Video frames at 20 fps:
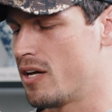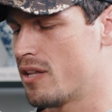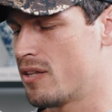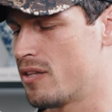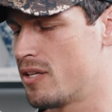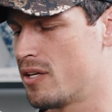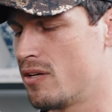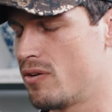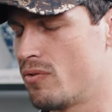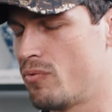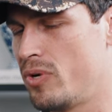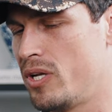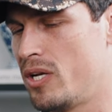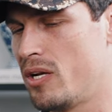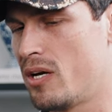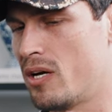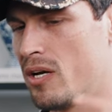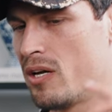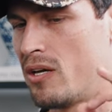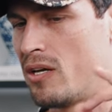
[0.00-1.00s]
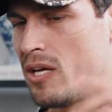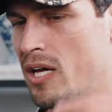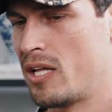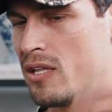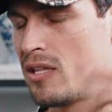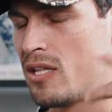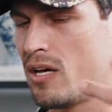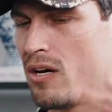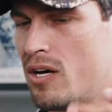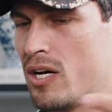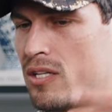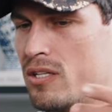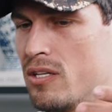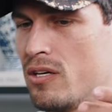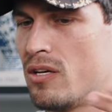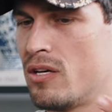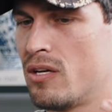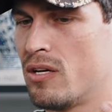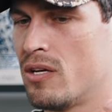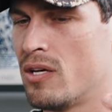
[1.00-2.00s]
I think when I had that
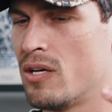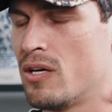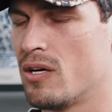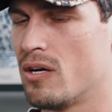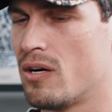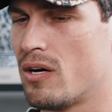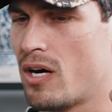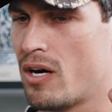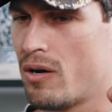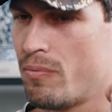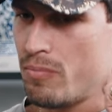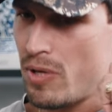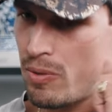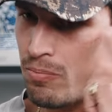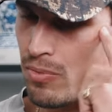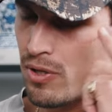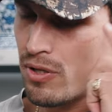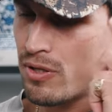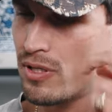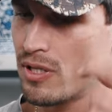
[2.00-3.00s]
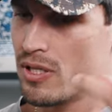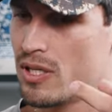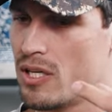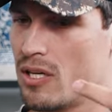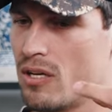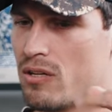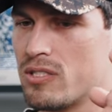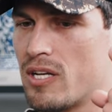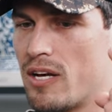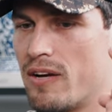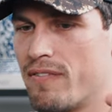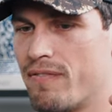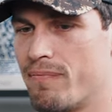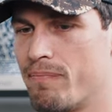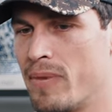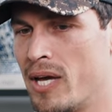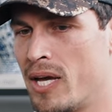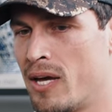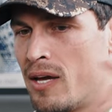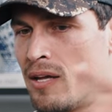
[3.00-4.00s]
idea, I remember thinking, I was like,
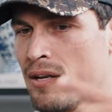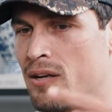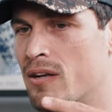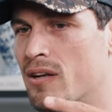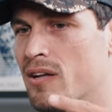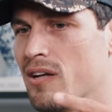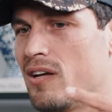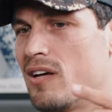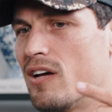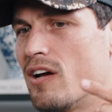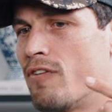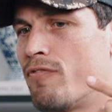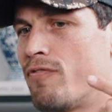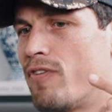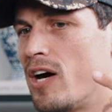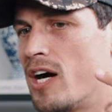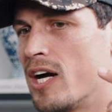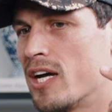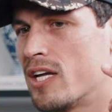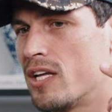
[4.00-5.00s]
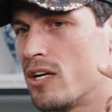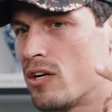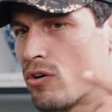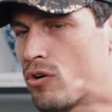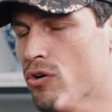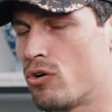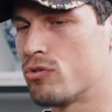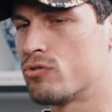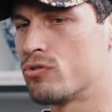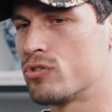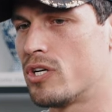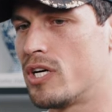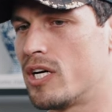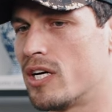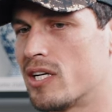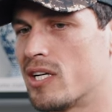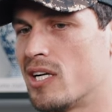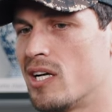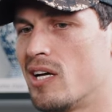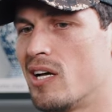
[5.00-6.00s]
man, if I get a contract,